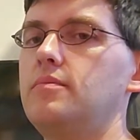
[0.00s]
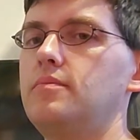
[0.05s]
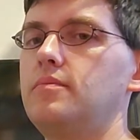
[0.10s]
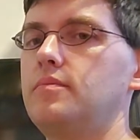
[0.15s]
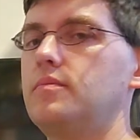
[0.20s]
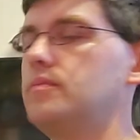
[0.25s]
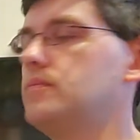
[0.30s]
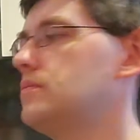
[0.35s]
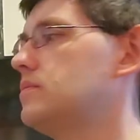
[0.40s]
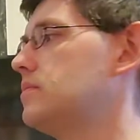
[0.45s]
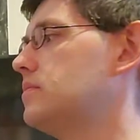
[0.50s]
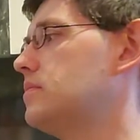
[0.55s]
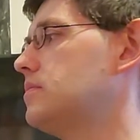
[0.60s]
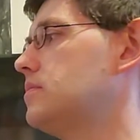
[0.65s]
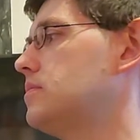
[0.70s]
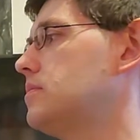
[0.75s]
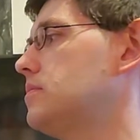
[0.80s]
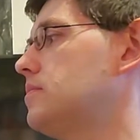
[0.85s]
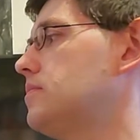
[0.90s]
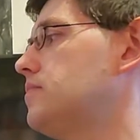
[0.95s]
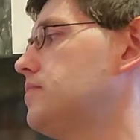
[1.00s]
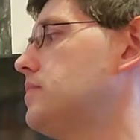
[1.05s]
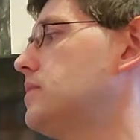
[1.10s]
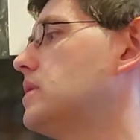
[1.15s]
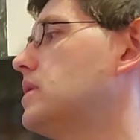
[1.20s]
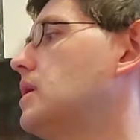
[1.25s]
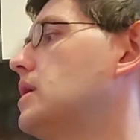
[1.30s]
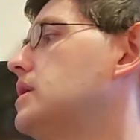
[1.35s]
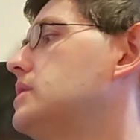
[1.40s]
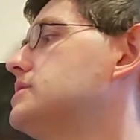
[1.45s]
It
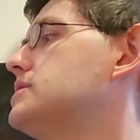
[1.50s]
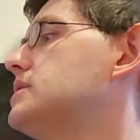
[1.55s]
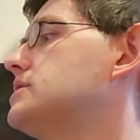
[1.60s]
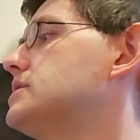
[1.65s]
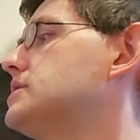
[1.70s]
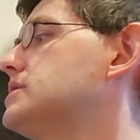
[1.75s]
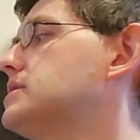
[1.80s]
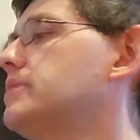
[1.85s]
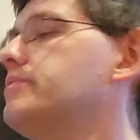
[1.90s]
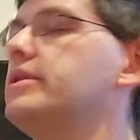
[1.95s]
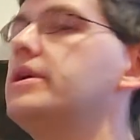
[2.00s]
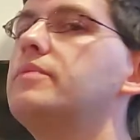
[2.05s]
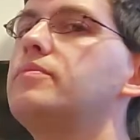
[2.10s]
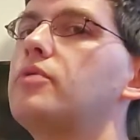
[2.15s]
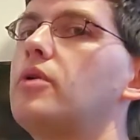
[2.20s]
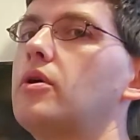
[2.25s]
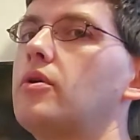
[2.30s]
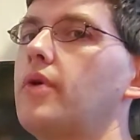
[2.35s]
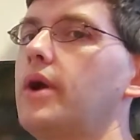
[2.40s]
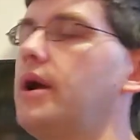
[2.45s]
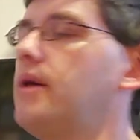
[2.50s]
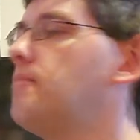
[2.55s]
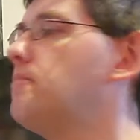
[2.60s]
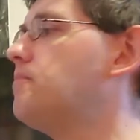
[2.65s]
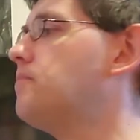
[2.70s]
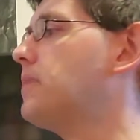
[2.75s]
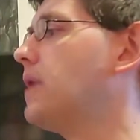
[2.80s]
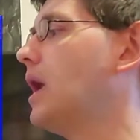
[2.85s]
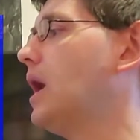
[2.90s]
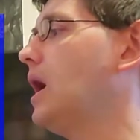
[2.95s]
says assembling
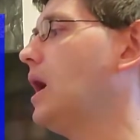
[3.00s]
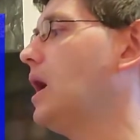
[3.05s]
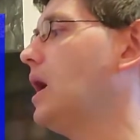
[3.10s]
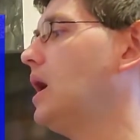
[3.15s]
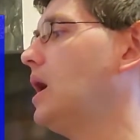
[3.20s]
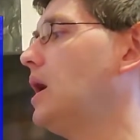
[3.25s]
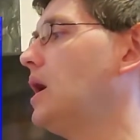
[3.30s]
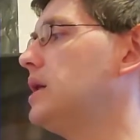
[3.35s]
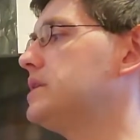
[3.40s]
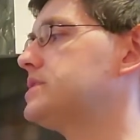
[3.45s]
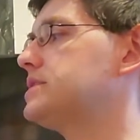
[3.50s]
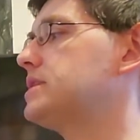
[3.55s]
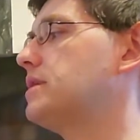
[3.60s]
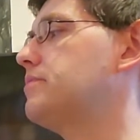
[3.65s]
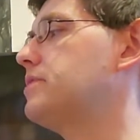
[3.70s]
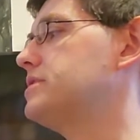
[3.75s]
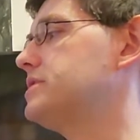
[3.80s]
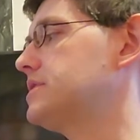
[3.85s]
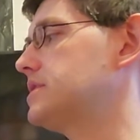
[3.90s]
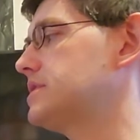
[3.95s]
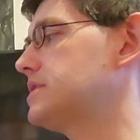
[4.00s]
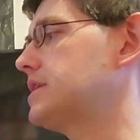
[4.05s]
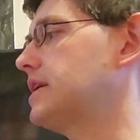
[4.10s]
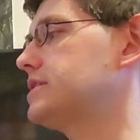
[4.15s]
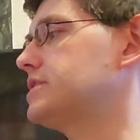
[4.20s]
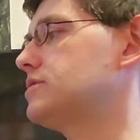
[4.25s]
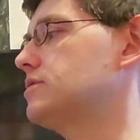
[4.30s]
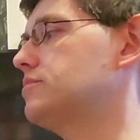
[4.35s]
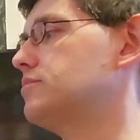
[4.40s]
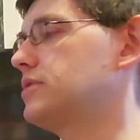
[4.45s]
program, assembly
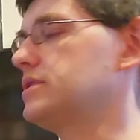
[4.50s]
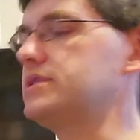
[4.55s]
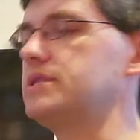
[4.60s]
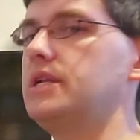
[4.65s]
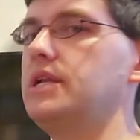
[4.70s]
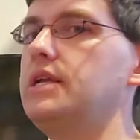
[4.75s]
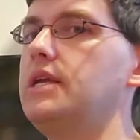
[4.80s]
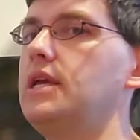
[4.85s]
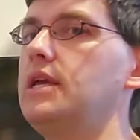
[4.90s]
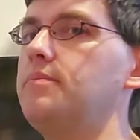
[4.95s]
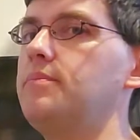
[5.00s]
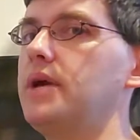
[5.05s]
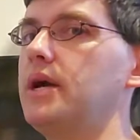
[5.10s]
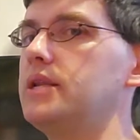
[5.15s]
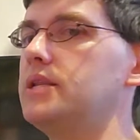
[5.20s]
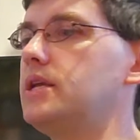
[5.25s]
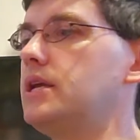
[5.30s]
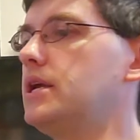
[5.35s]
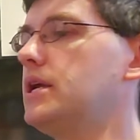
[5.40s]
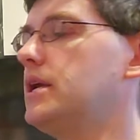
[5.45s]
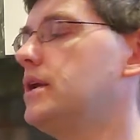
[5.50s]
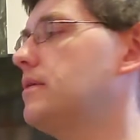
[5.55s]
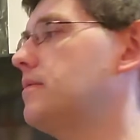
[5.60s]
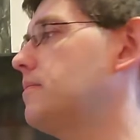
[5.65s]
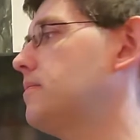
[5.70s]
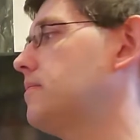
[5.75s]
successful. Press any keypad key.